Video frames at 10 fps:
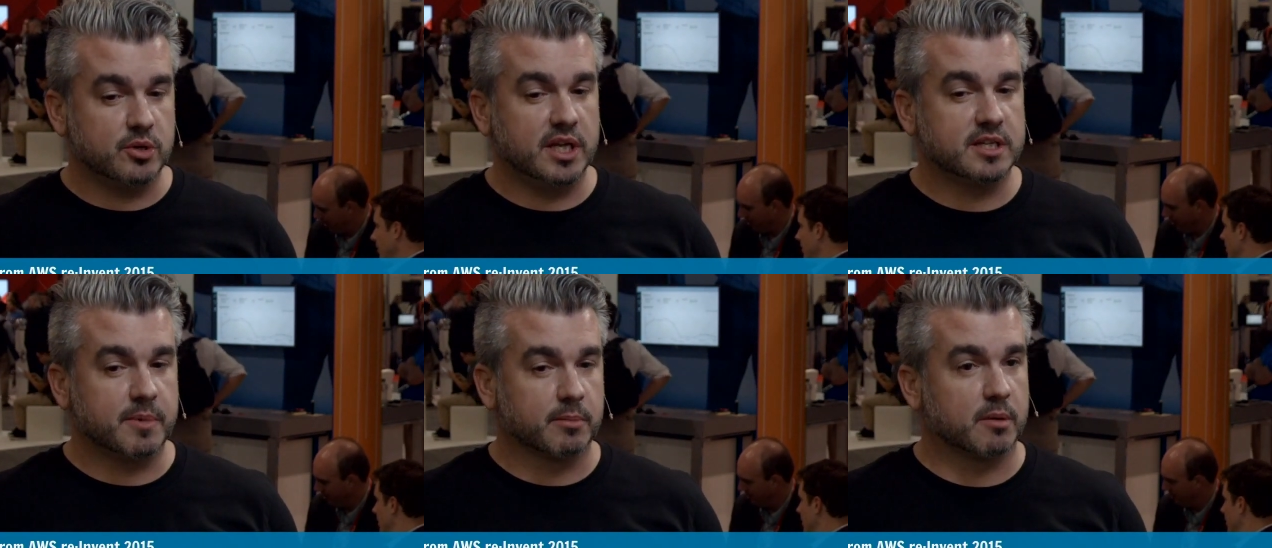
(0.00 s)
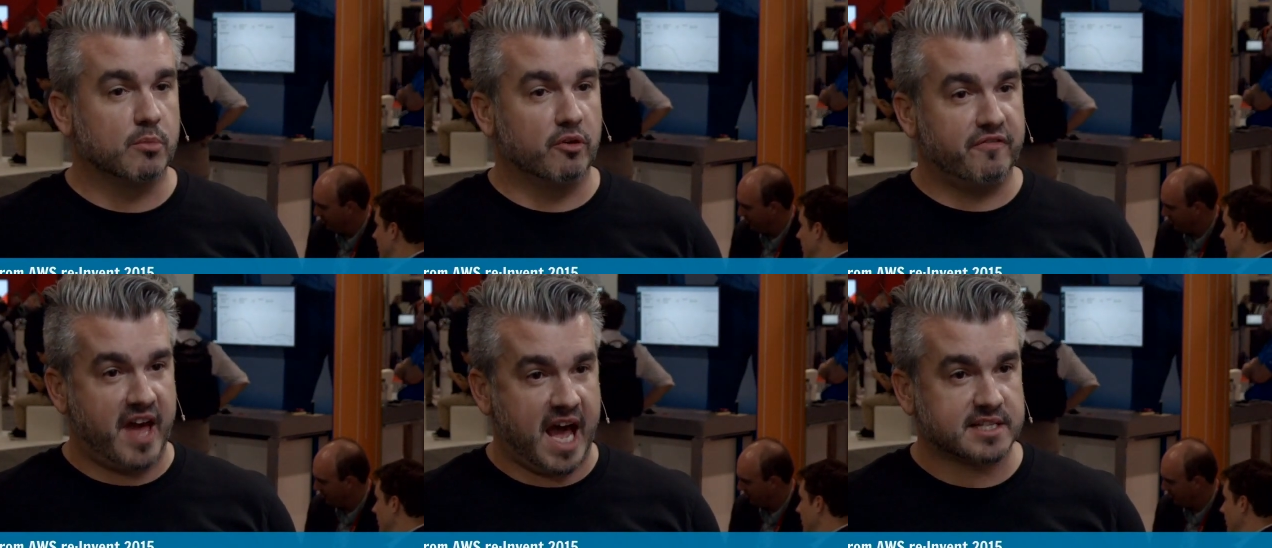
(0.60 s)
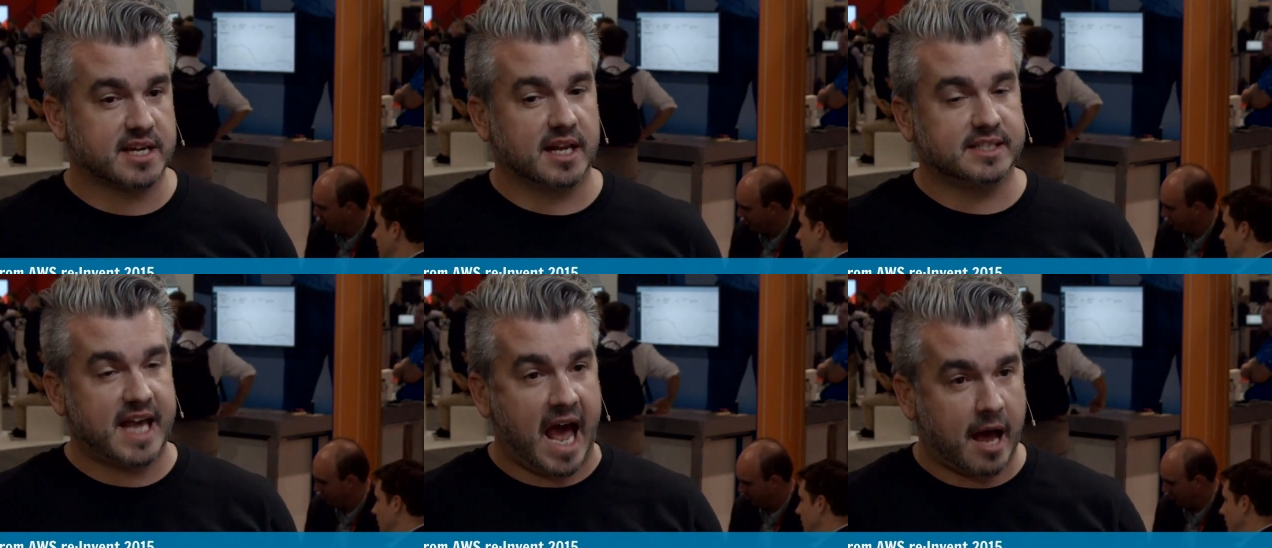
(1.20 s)
Speaker 1: you need to be able to move fast and
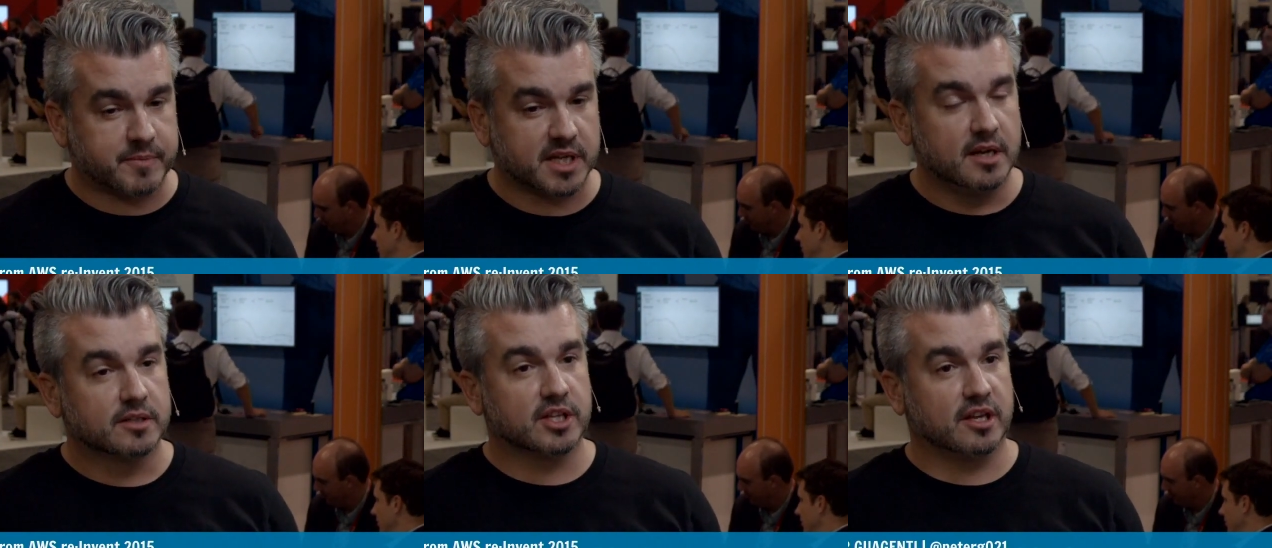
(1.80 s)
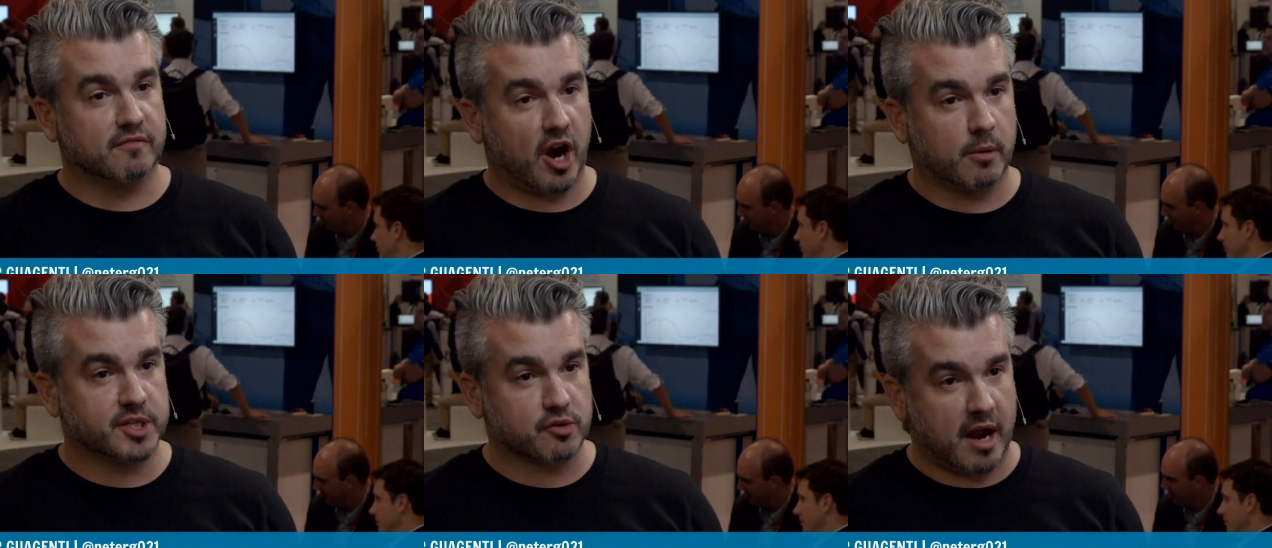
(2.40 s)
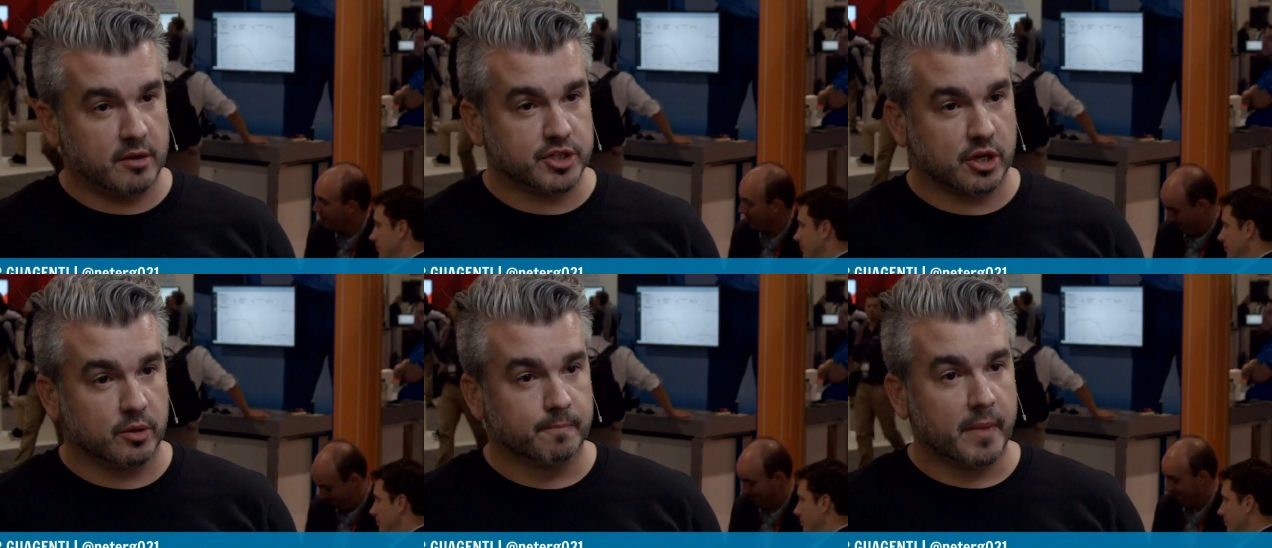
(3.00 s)
adapt to the environments around you.
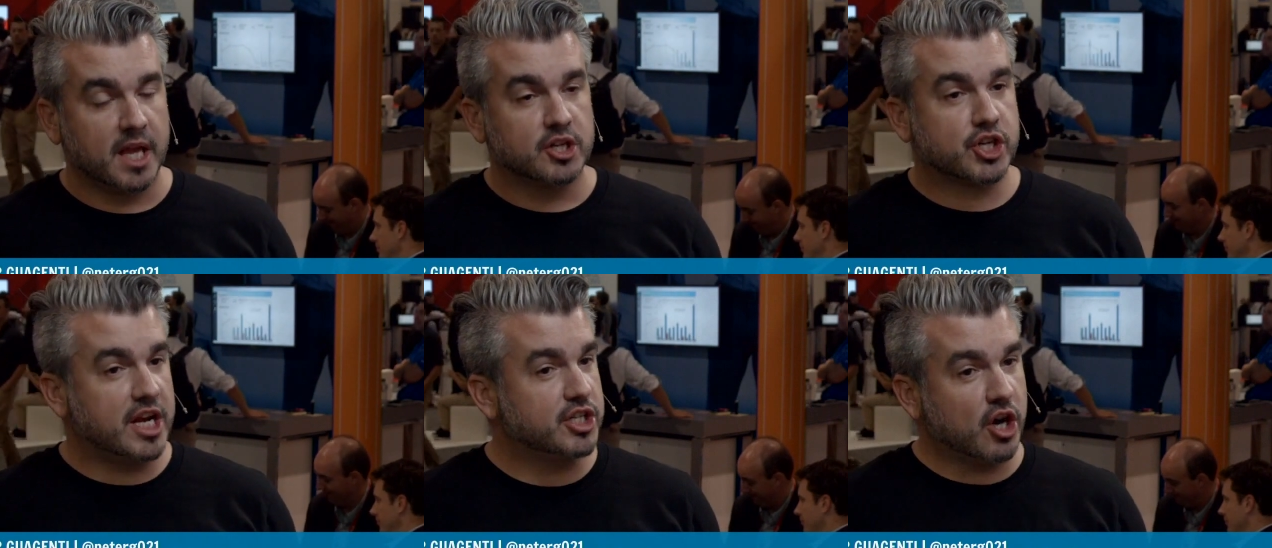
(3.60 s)
Changing